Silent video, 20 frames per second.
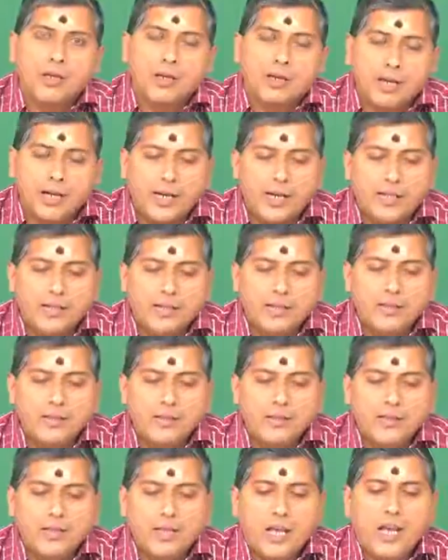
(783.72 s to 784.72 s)
connect
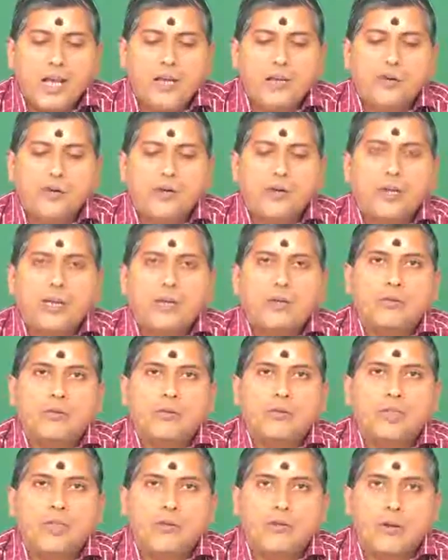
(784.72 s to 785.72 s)
scale to
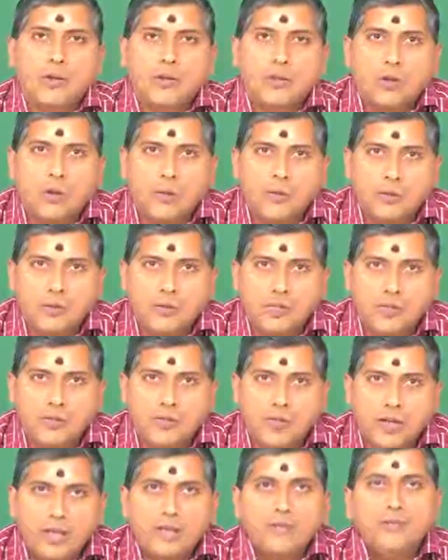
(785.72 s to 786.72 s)
frequency for a Dobeschi
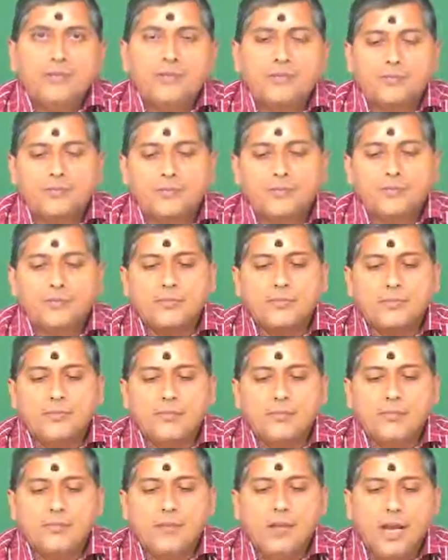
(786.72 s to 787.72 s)
wave,
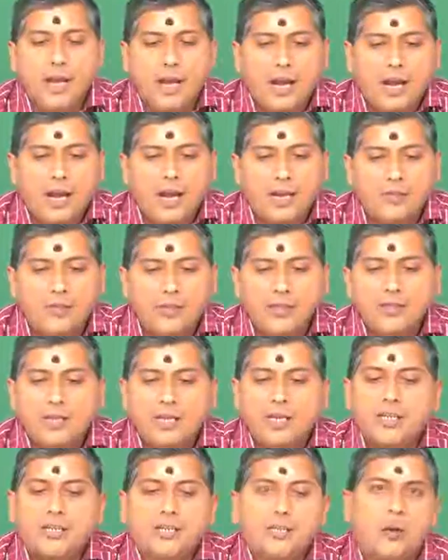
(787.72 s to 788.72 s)
and we
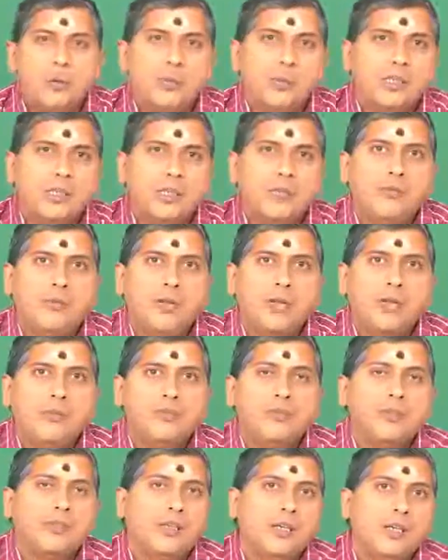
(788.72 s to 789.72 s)
said Dobeschi
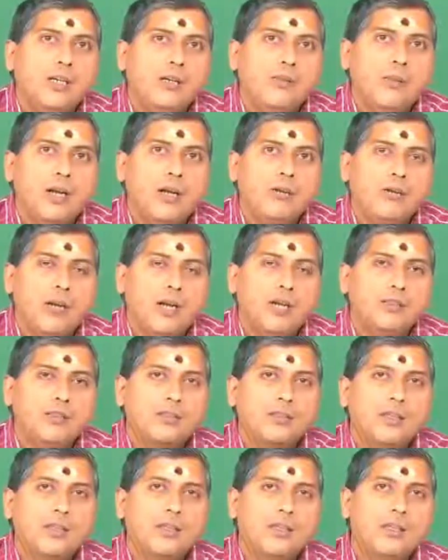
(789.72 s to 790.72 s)

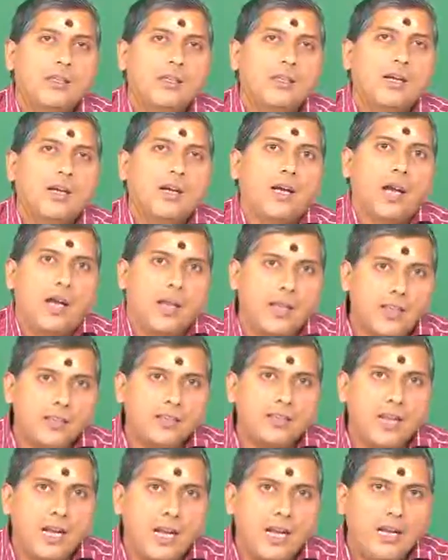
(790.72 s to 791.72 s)
wavelets and the
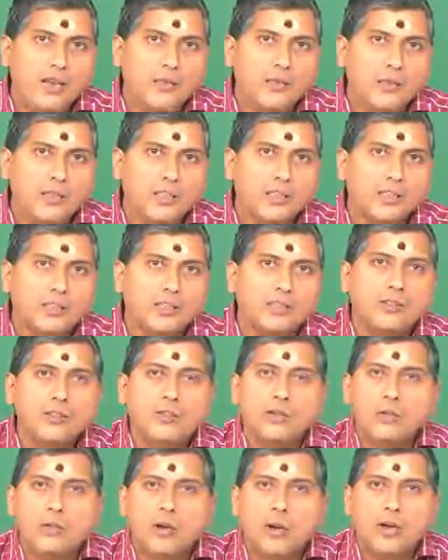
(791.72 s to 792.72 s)
scaling functions
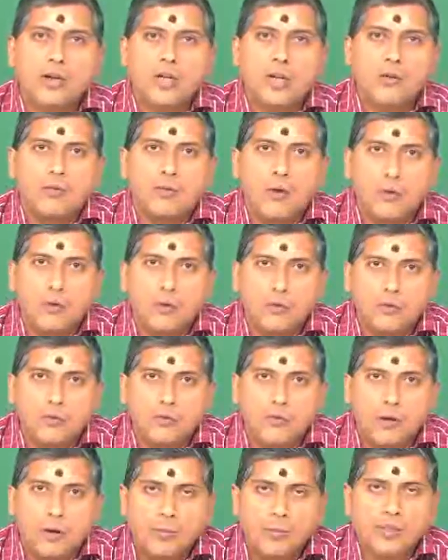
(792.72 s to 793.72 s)
do not have closed
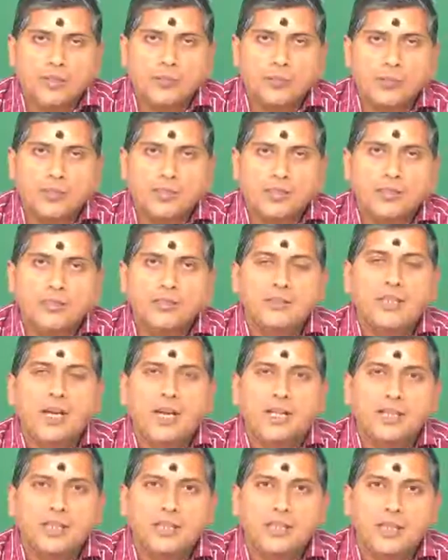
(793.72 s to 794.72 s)
form expressions,
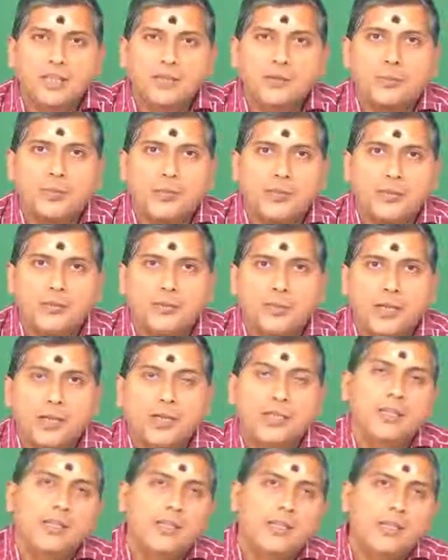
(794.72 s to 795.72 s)
rather they are
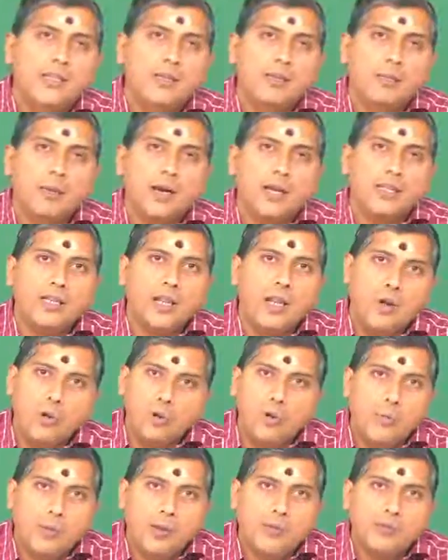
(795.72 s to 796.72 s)
specified by the
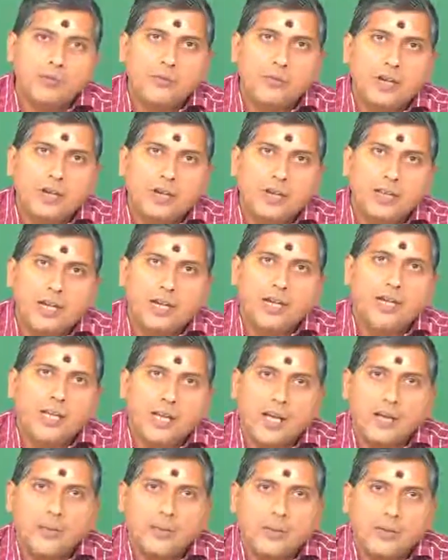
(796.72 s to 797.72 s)
low pass filter and the
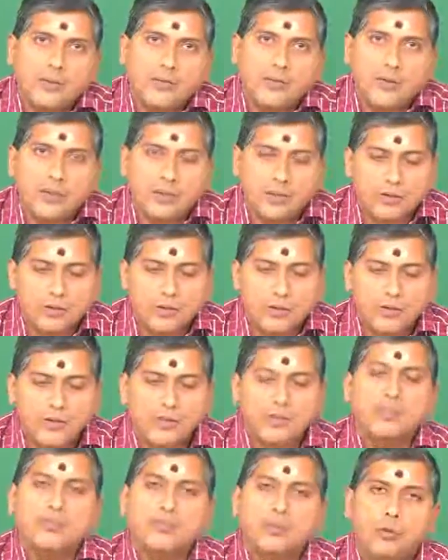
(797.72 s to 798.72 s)
high pass filter
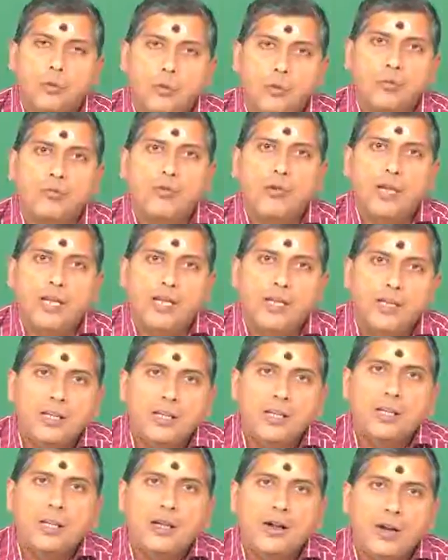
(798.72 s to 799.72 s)
coefficient. So, hopefully
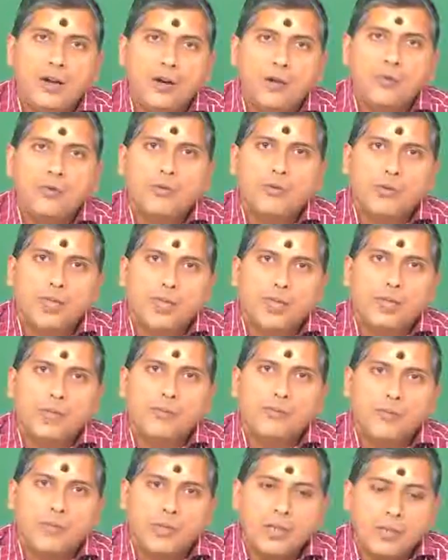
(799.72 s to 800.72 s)
now that
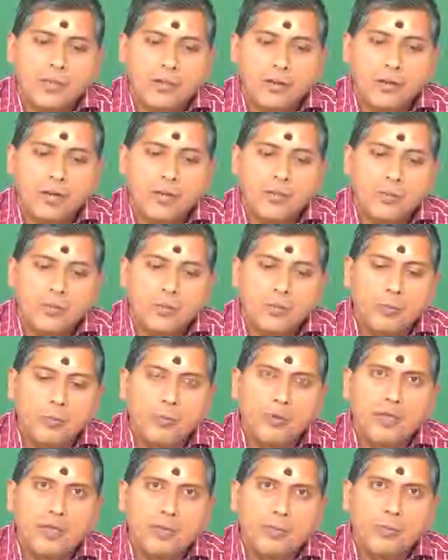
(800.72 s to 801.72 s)
you are able to
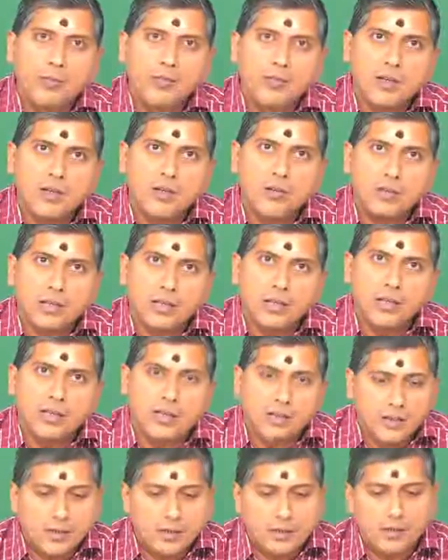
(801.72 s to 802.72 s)
put that puzzle together
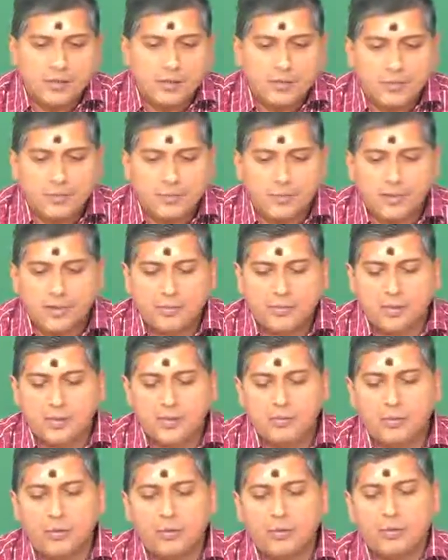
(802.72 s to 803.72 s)
a bit
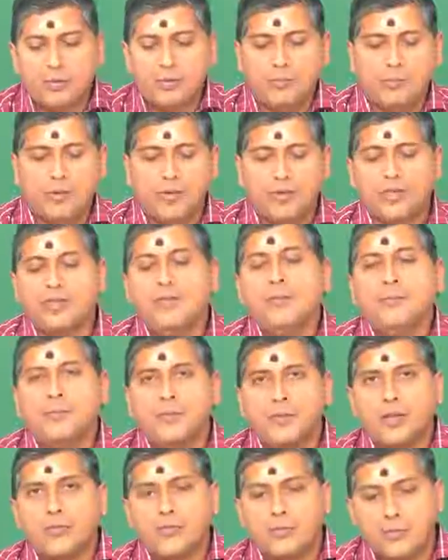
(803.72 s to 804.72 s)
more better.
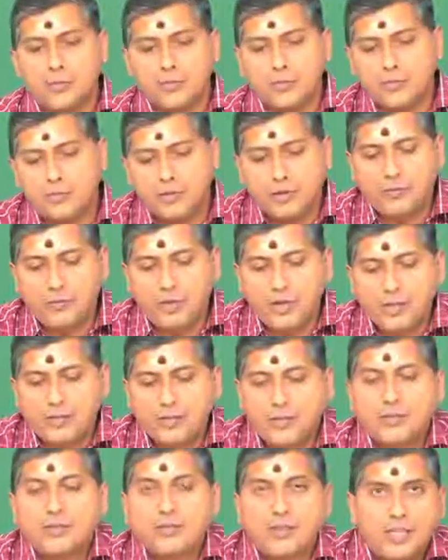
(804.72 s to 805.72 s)
Of course, when we
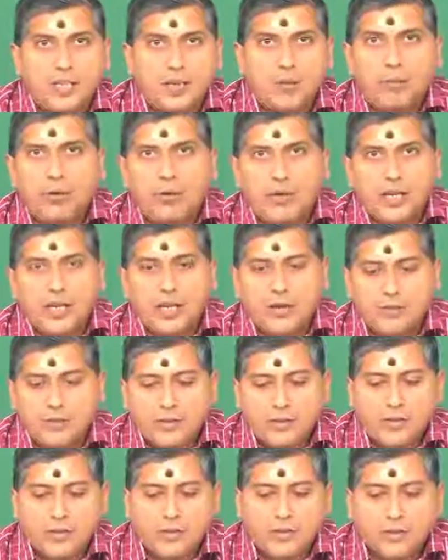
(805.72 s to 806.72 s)
discuss DWT,
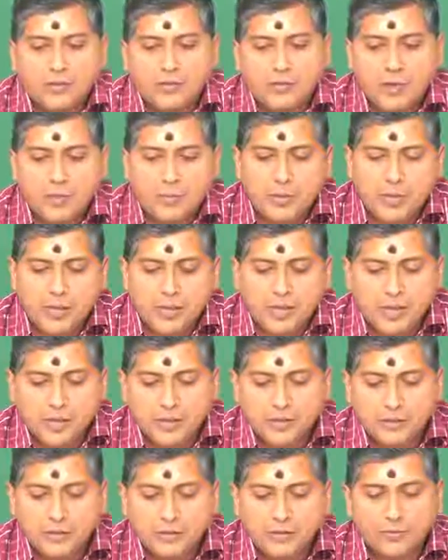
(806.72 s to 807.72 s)
everything will be
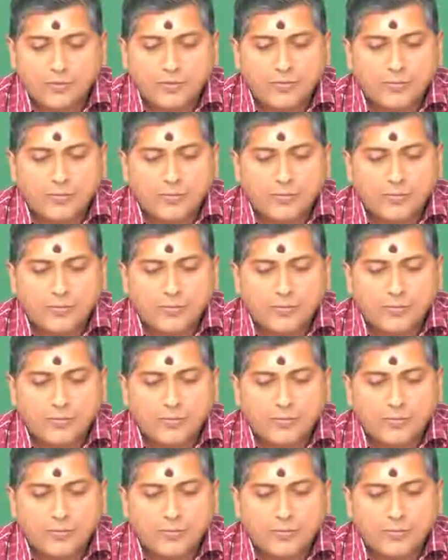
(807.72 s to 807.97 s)
clear to you.